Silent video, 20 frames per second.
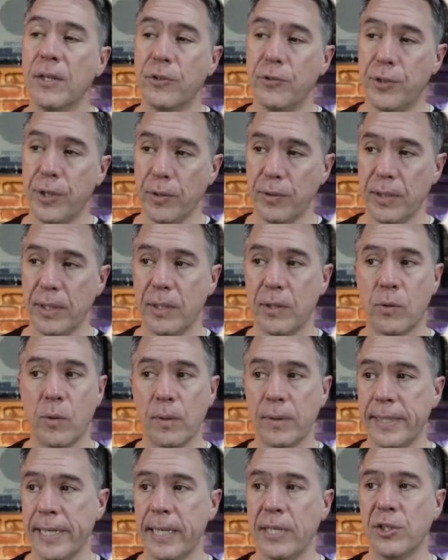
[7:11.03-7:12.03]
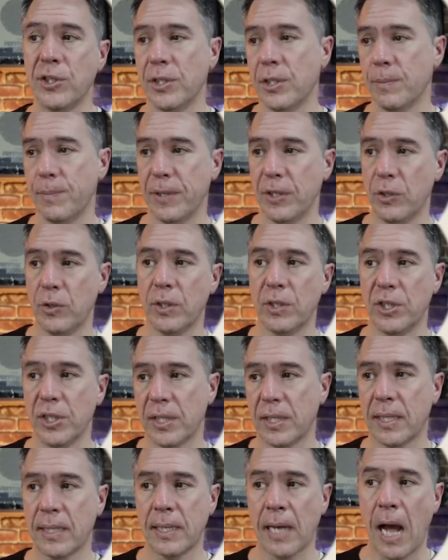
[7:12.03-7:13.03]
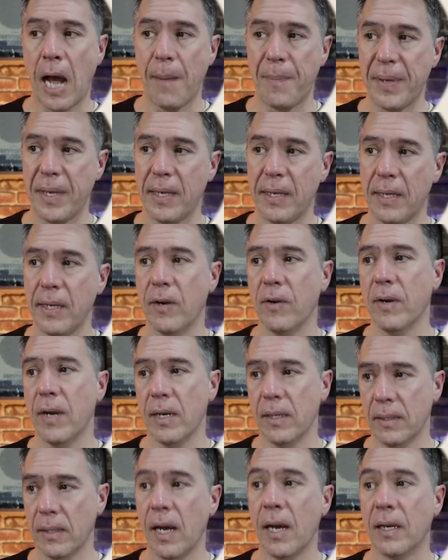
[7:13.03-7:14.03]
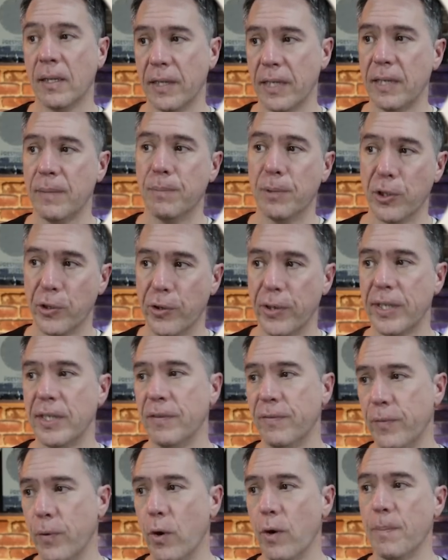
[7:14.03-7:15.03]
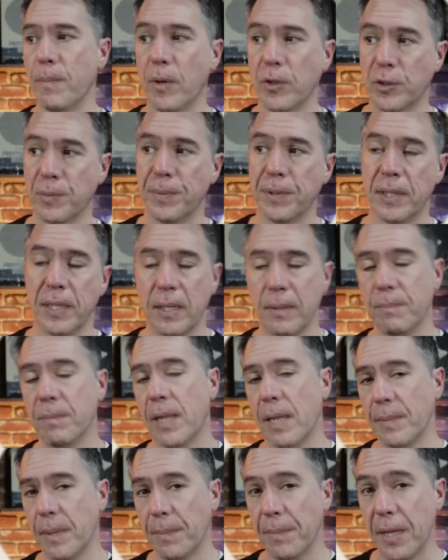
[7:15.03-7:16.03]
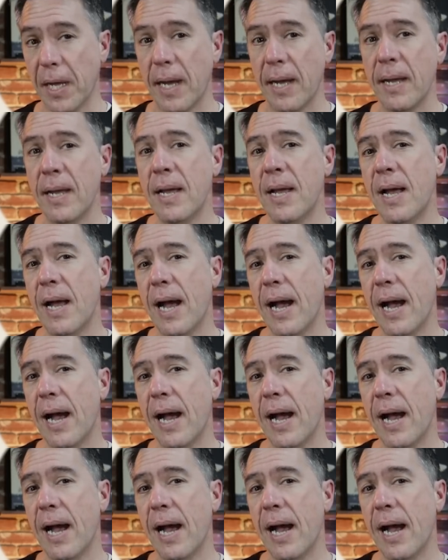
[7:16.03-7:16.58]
You don't need the quotations, but you could just copy, you know, ugly, blurry, deformed, multiple limb, blah, blah, blah,